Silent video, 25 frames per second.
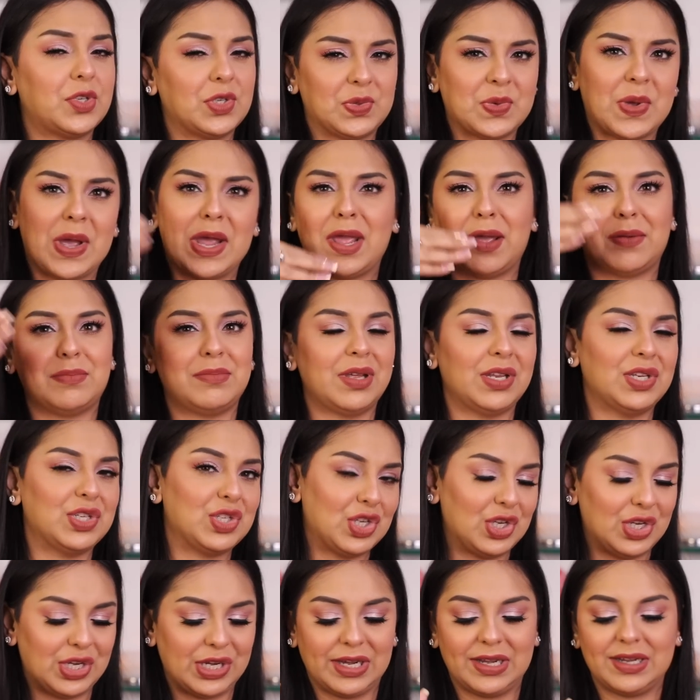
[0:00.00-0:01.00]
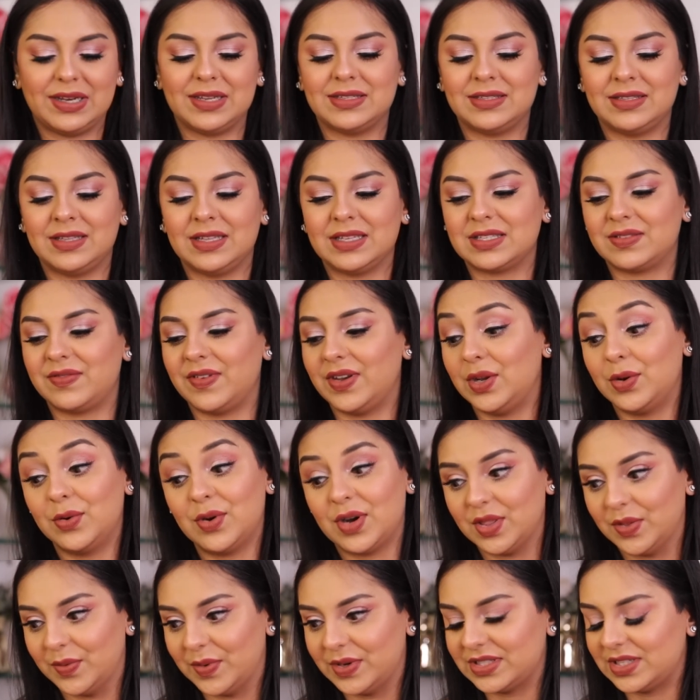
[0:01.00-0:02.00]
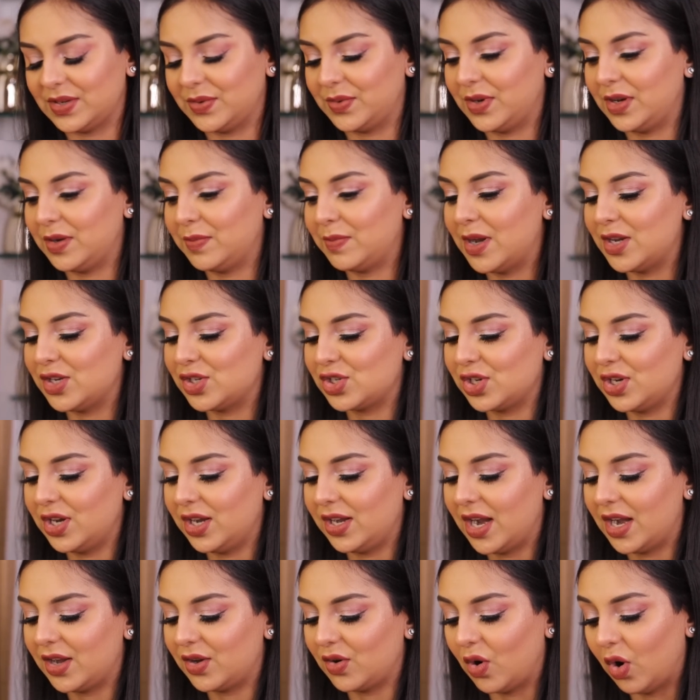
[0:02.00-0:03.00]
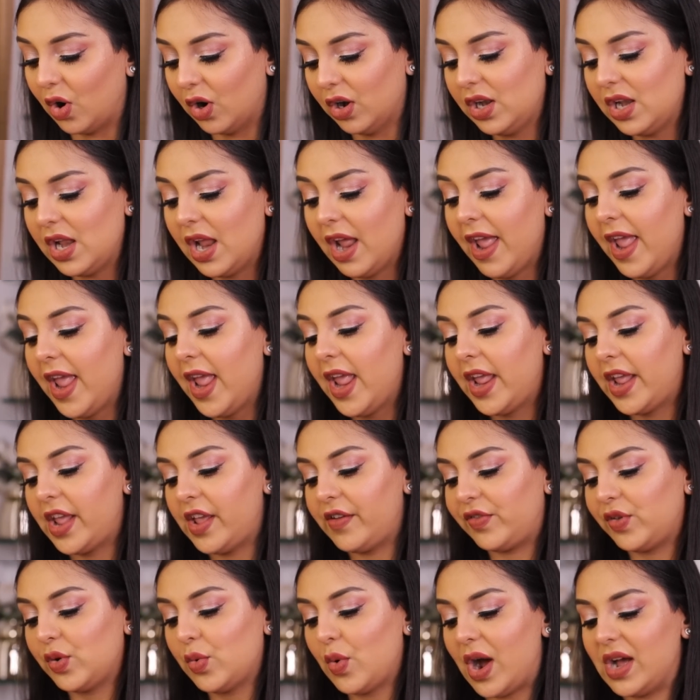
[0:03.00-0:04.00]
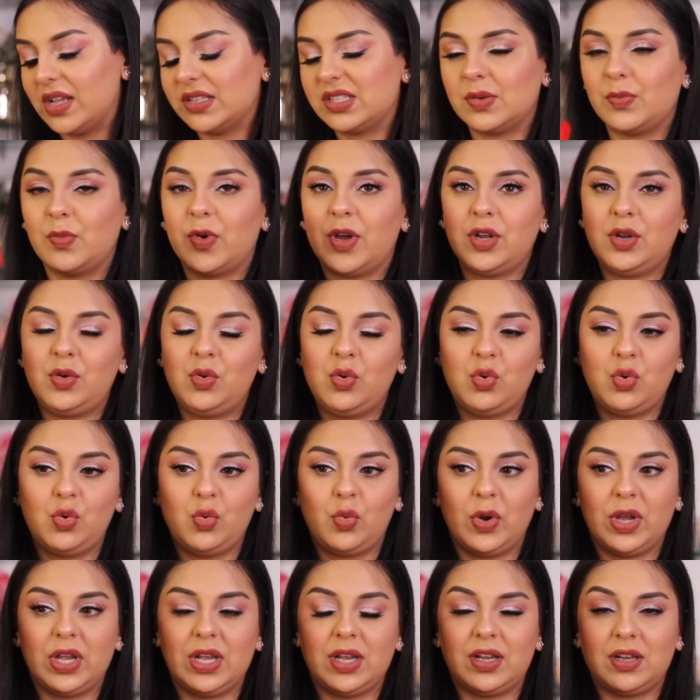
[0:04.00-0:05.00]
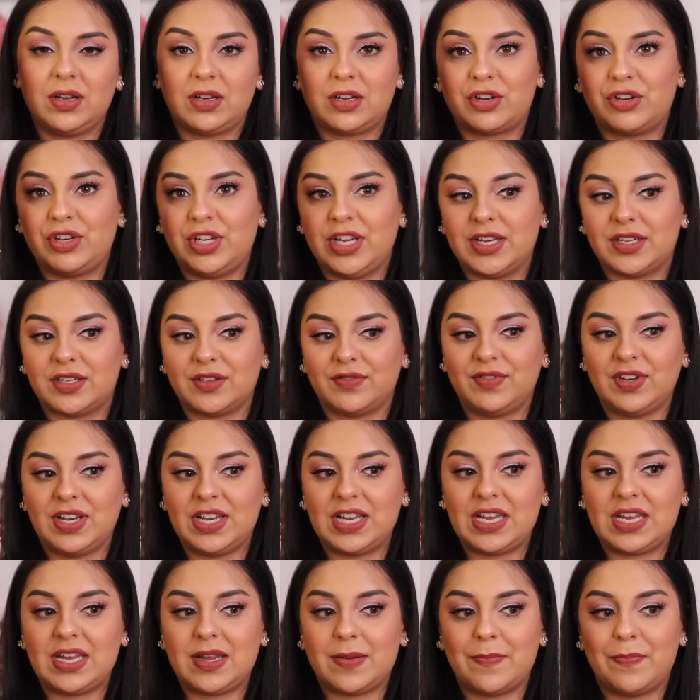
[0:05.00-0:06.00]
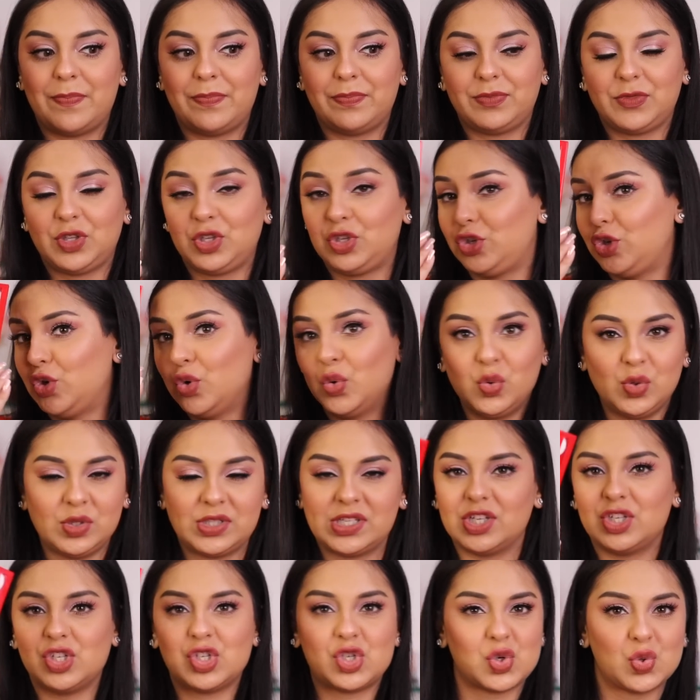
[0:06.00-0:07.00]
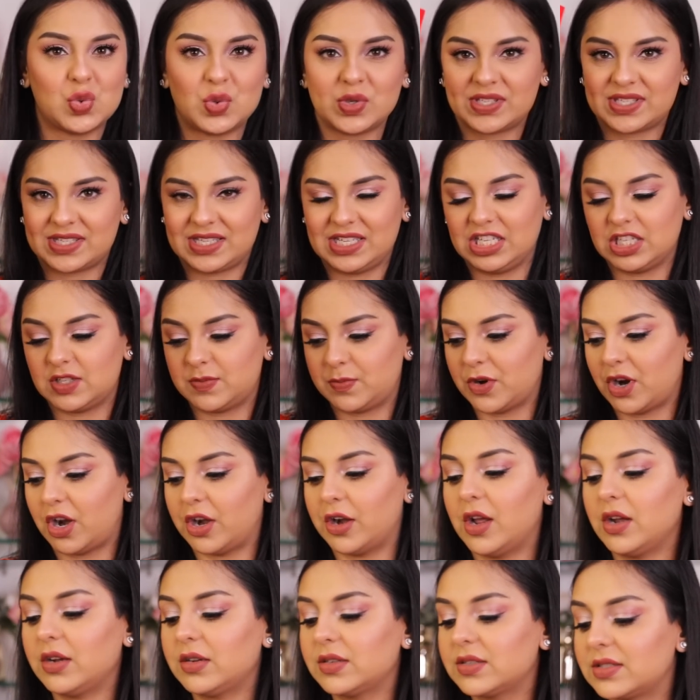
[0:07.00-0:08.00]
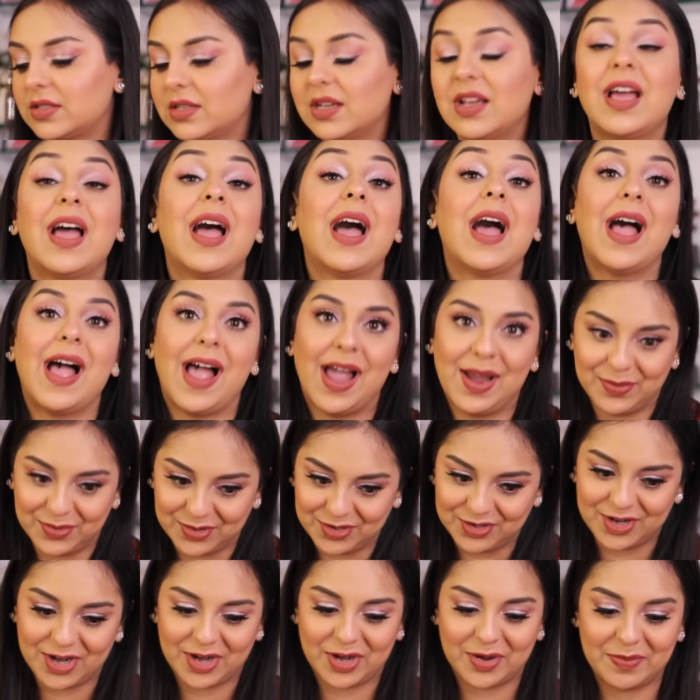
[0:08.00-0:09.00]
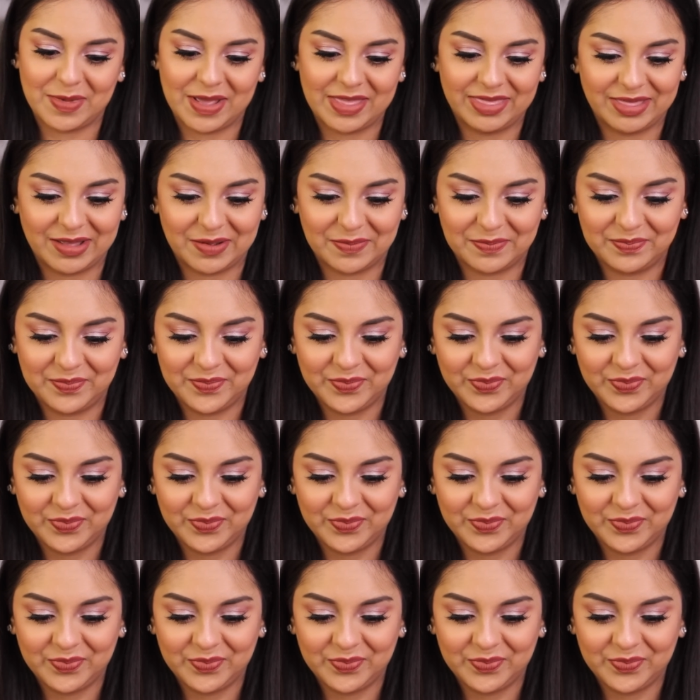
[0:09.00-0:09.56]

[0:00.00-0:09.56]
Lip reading: is why I'm mentioning it in this video. Otherwise, I wouldn't mention it at all. If you are someone who will creatively use and juice these products, I would recommend them.